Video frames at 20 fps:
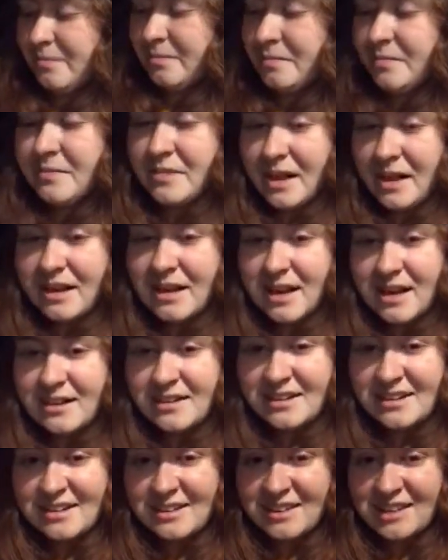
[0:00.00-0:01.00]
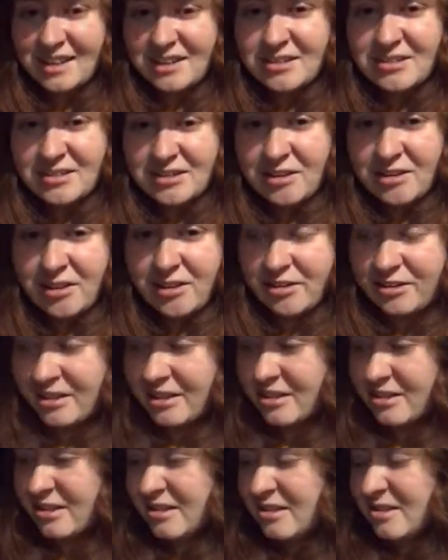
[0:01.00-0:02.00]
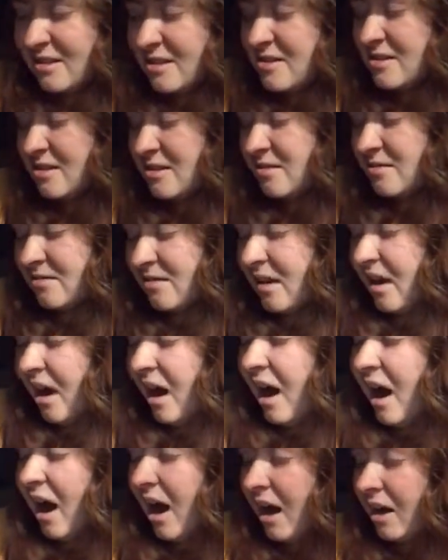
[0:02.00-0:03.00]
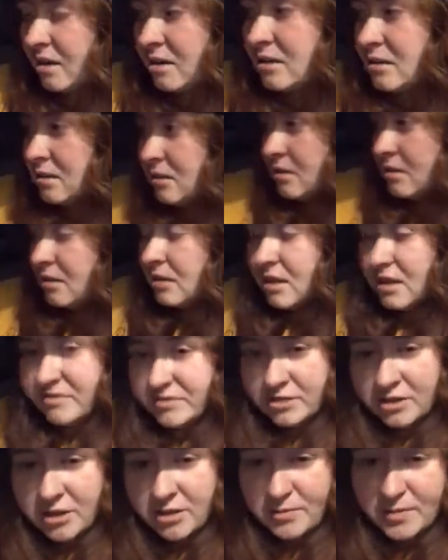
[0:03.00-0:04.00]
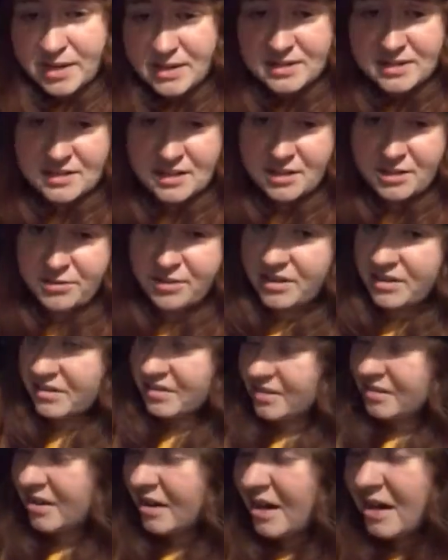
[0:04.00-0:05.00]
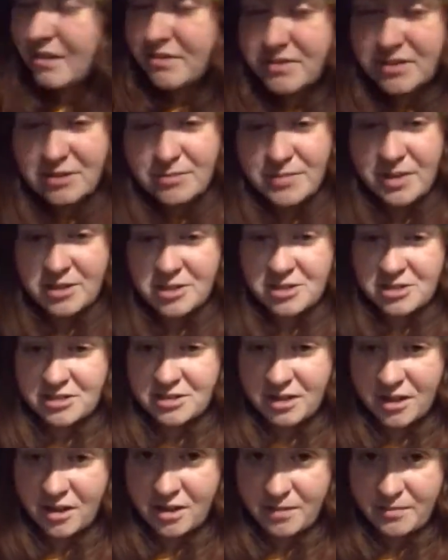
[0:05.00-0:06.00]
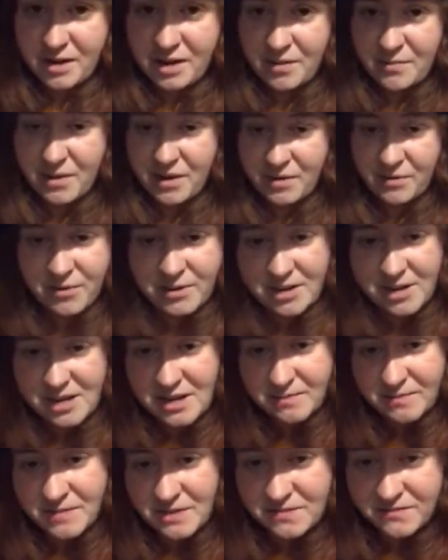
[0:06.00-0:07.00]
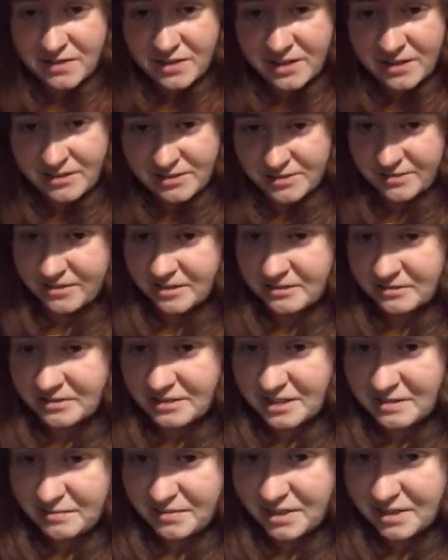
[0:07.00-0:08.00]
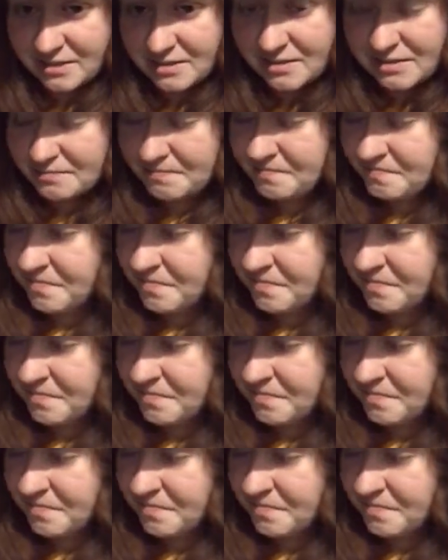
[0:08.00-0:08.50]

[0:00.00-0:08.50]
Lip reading: That ending in that song. Like, this is, if Chrome had stuck with it. I have so much to talk about, but I want to keep these videos around 10 minutes.